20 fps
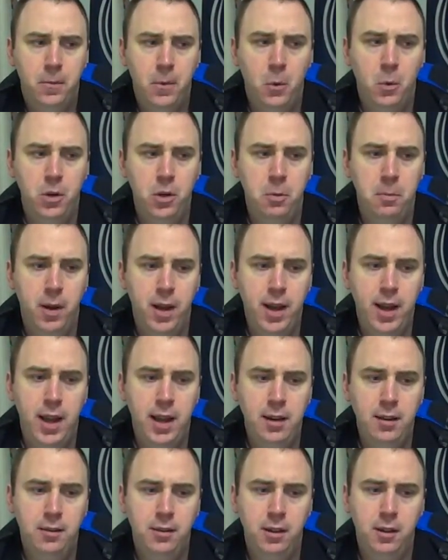you buy
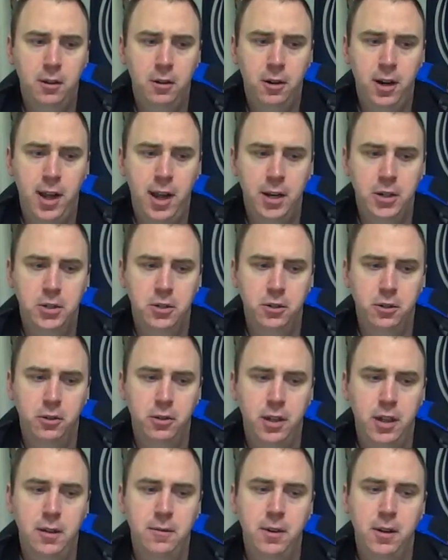anything
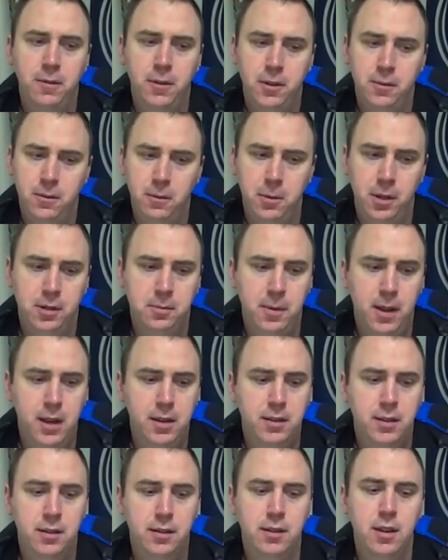international, even if it's from
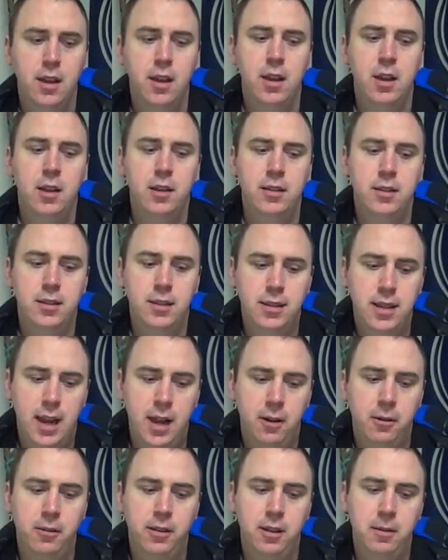Expansys,
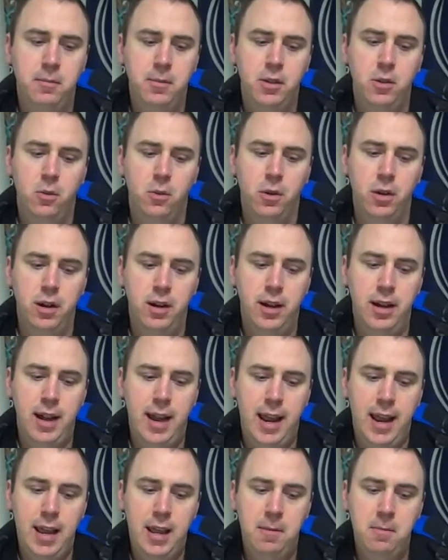tell them your
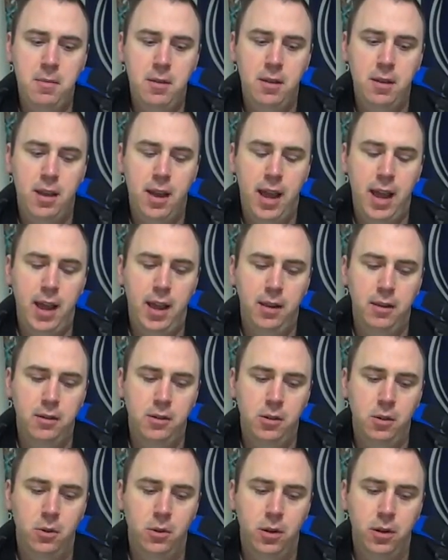name
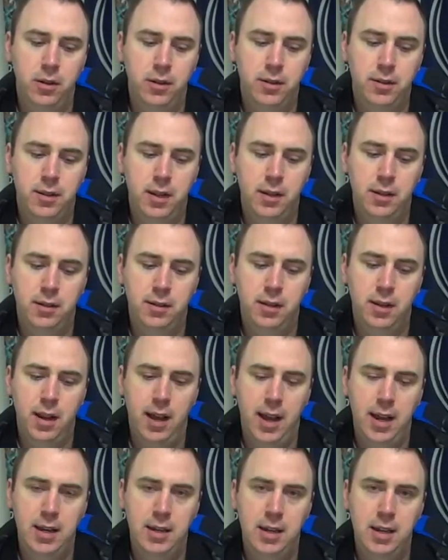and your citizen
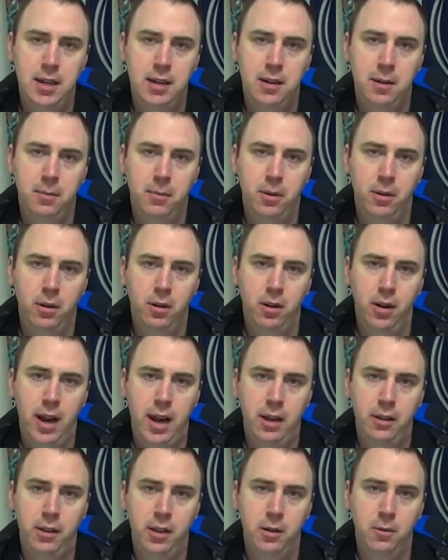ID number or
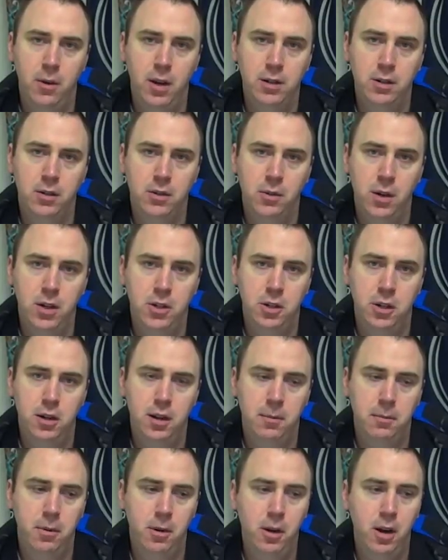alien registration
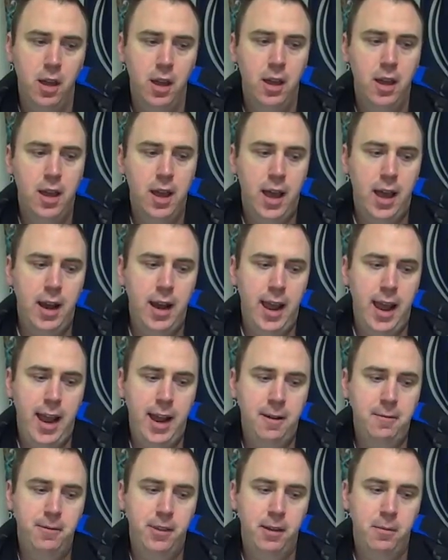number, and
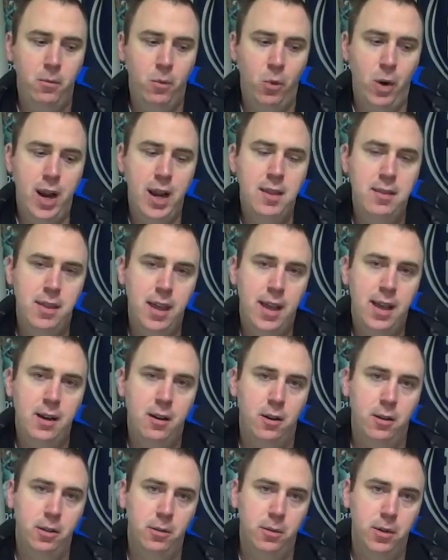have them write that
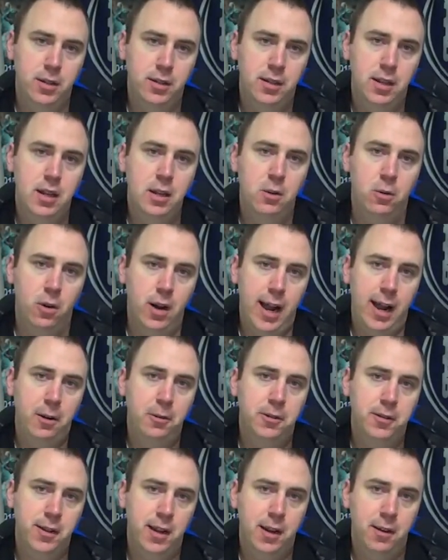on the receipt or
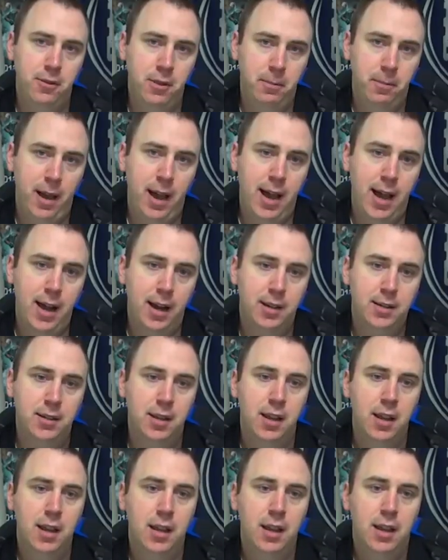outside of the box.
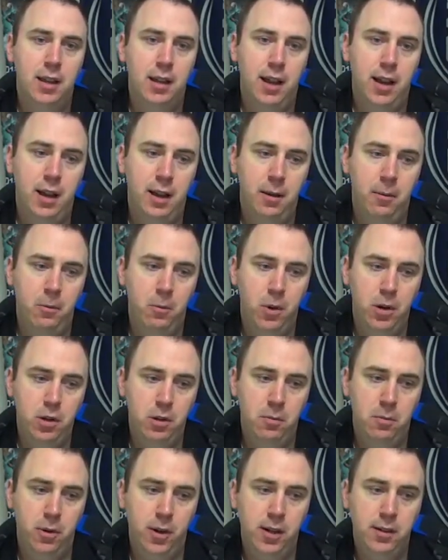When
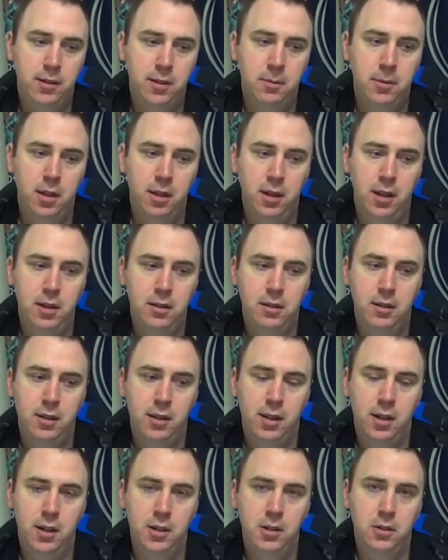you bring something into
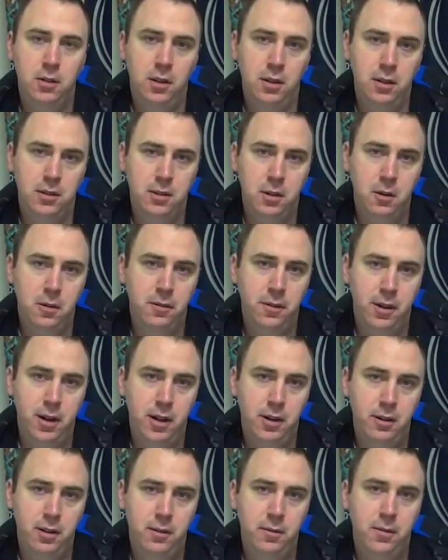the country that's over
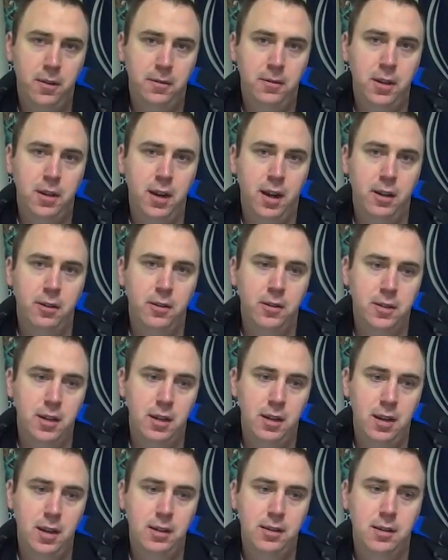$150,
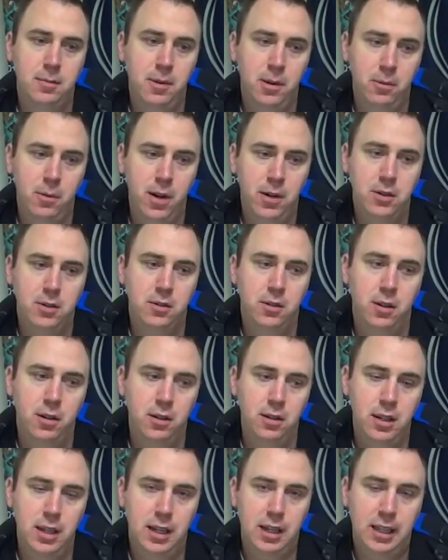it needs to be registered
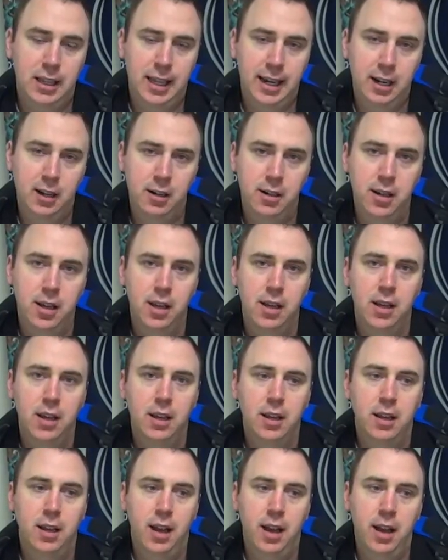and declared.
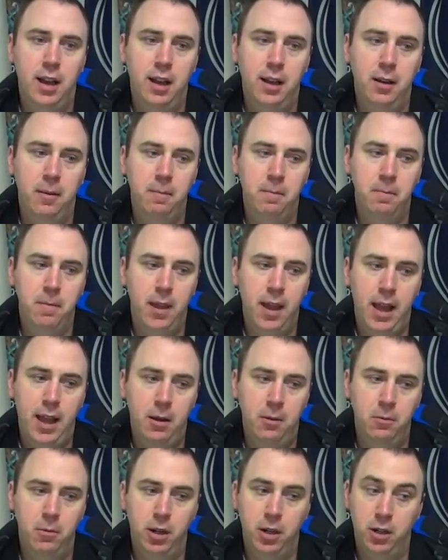
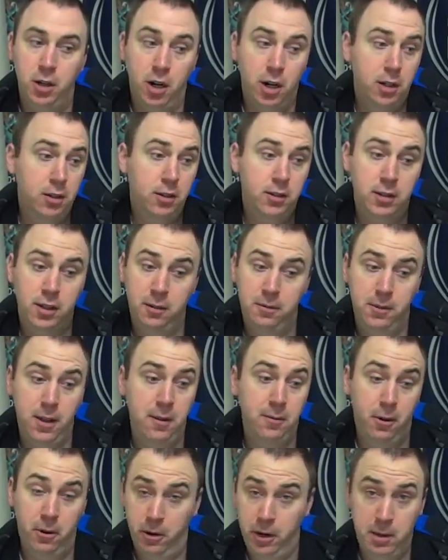And regardless if
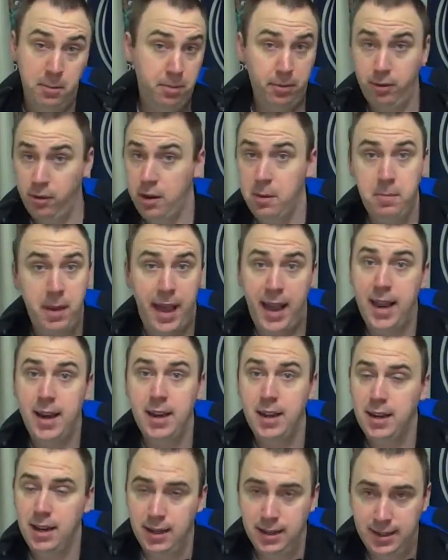they've already prepaid
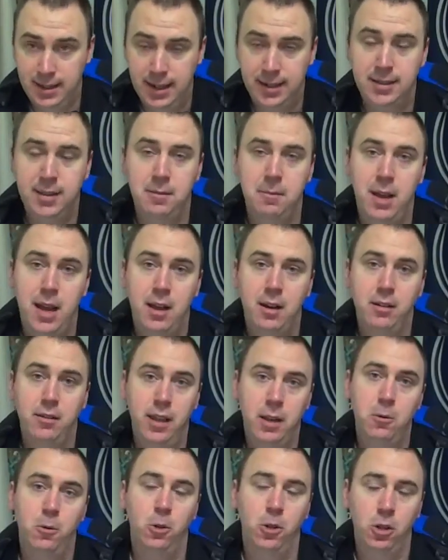it, it doesn't matter.
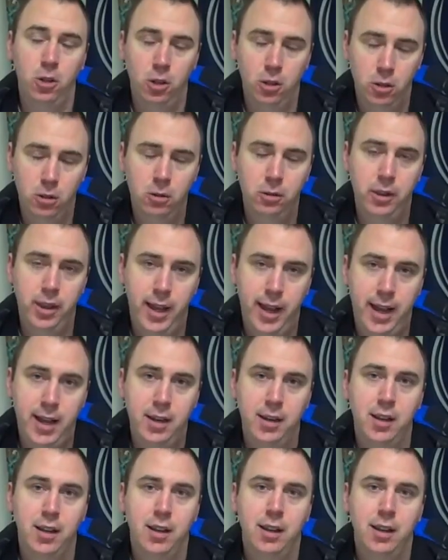They will hold that